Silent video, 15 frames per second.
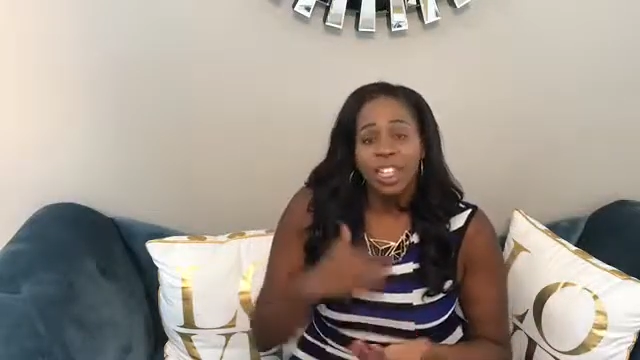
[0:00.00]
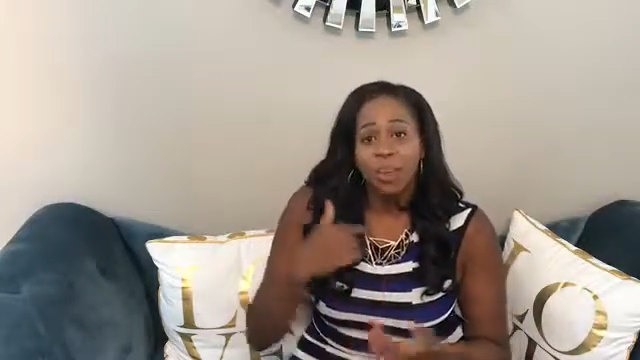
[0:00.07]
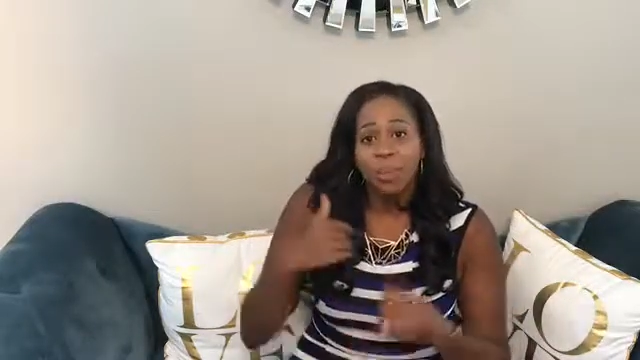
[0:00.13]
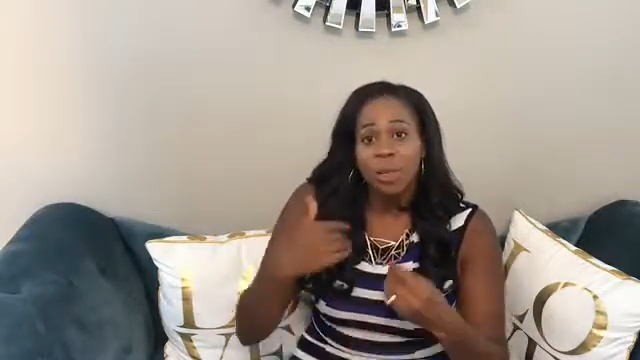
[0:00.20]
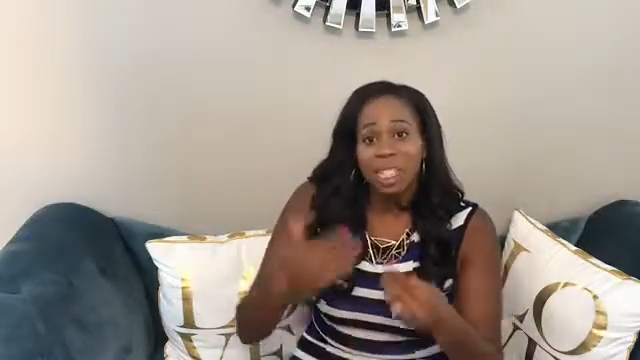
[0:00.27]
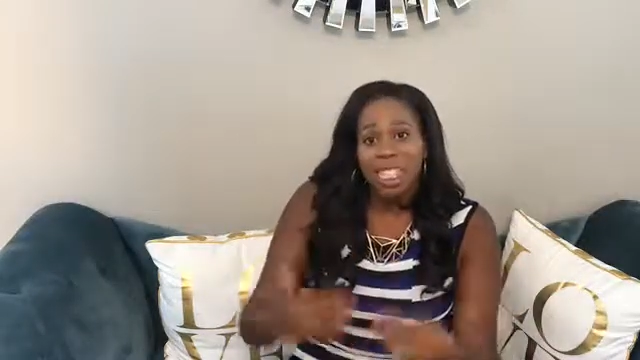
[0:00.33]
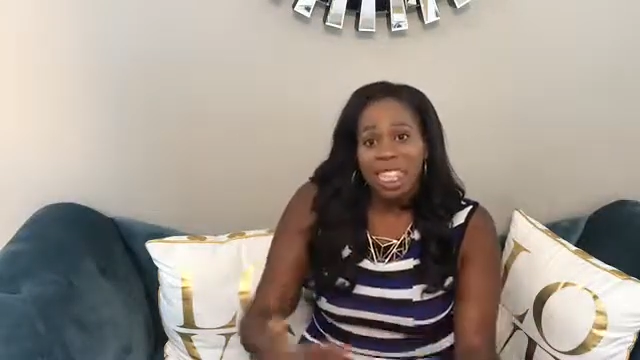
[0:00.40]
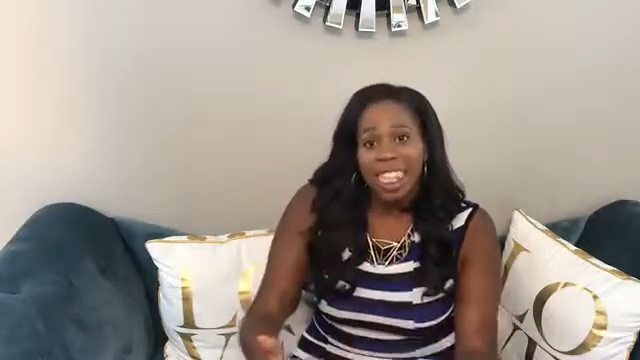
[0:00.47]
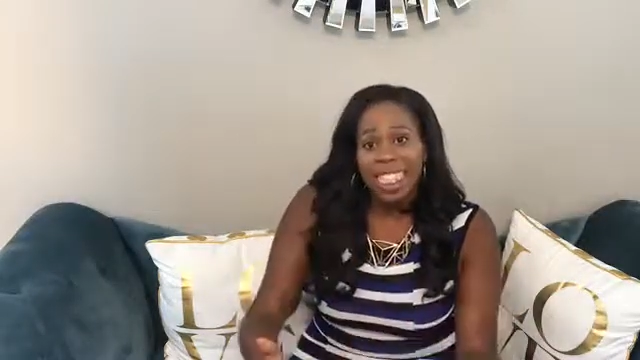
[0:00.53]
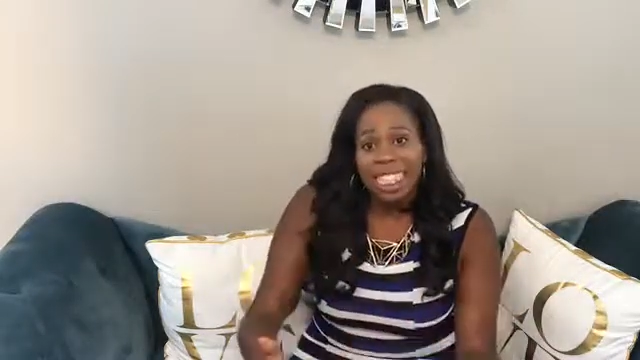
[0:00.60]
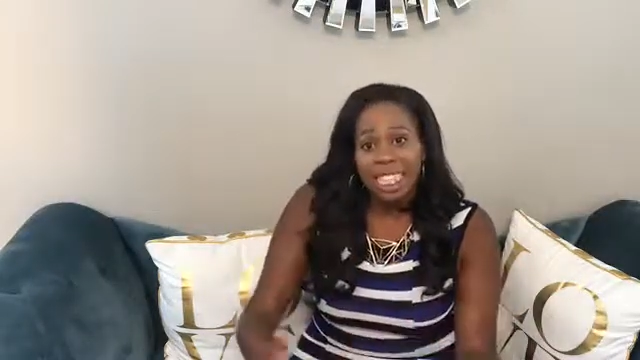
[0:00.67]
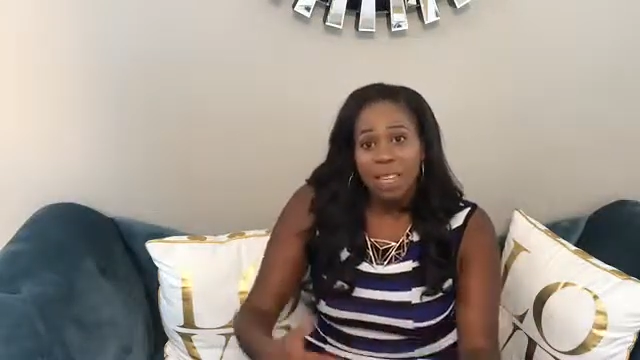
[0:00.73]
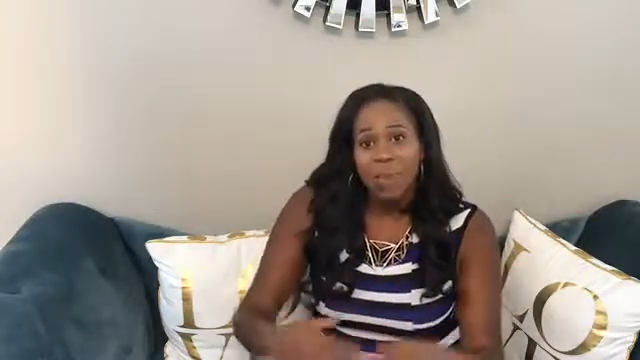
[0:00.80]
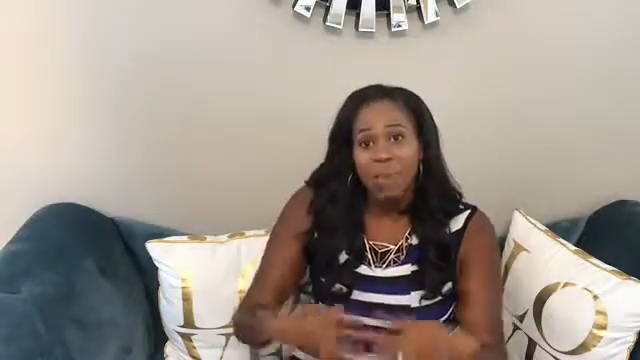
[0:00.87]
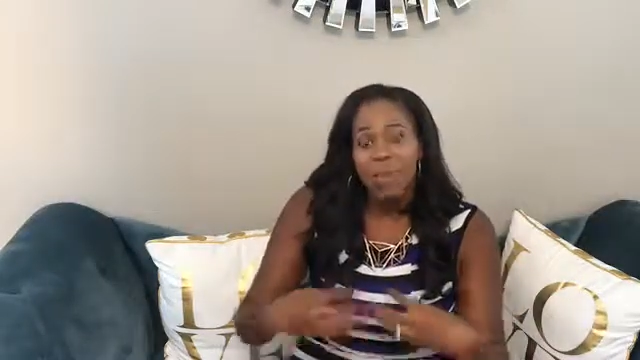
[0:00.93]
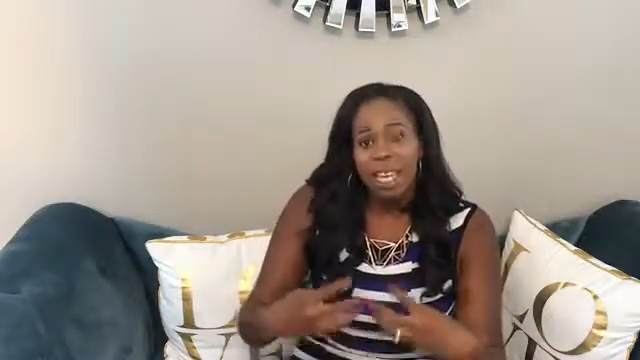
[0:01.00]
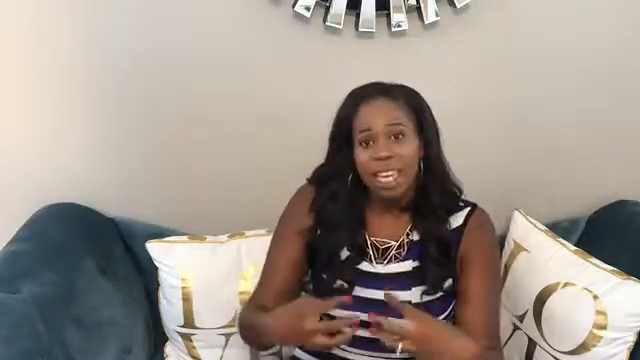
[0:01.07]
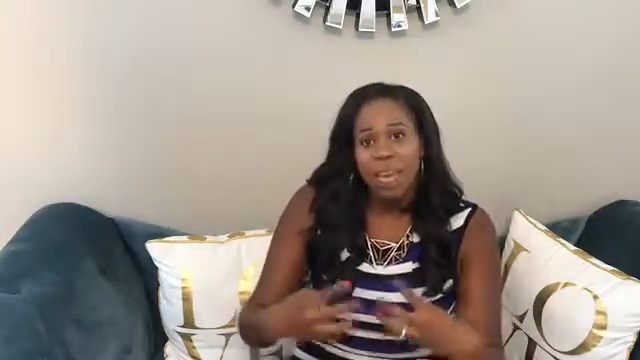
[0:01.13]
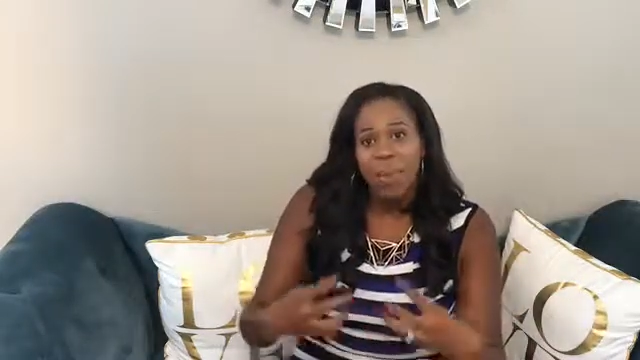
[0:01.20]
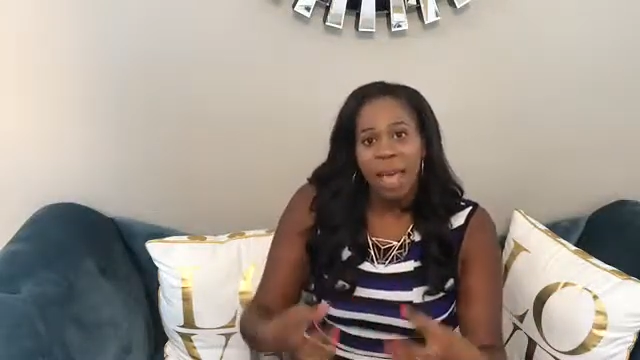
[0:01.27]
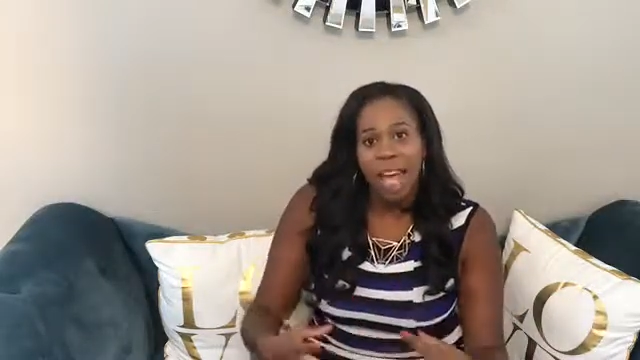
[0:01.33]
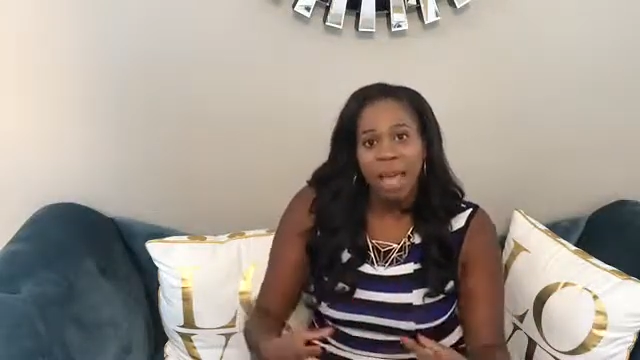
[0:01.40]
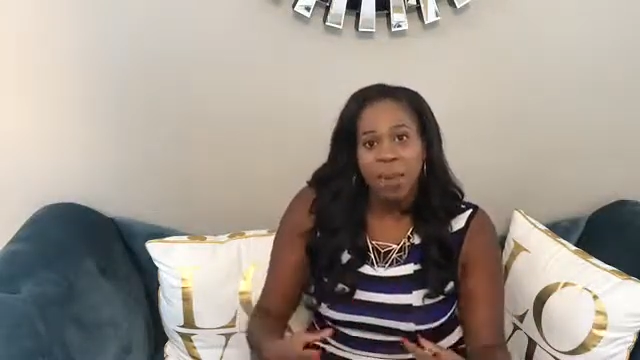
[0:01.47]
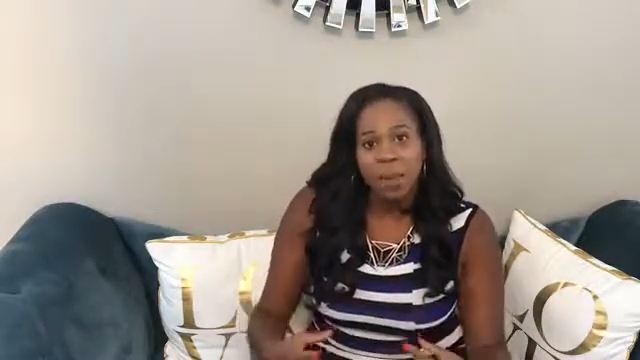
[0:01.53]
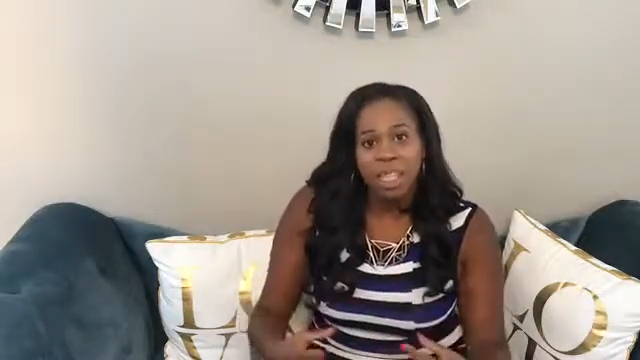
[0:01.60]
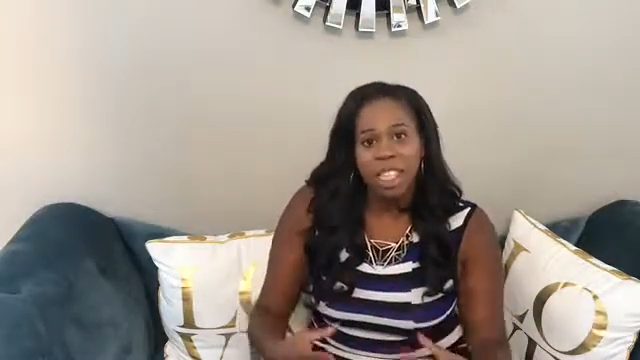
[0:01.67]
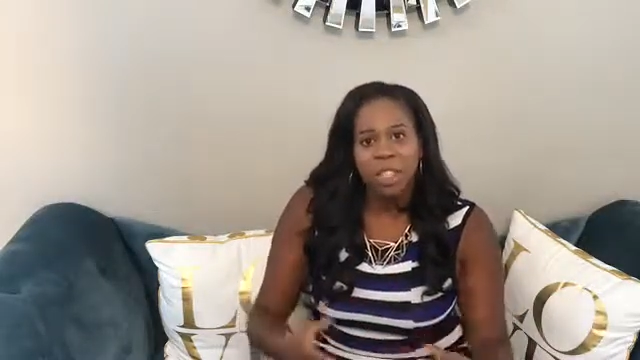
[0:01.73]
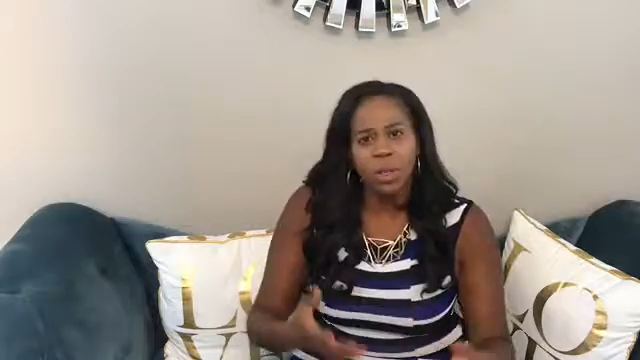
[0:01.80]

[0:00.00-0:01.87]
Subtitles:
to please him and make him happy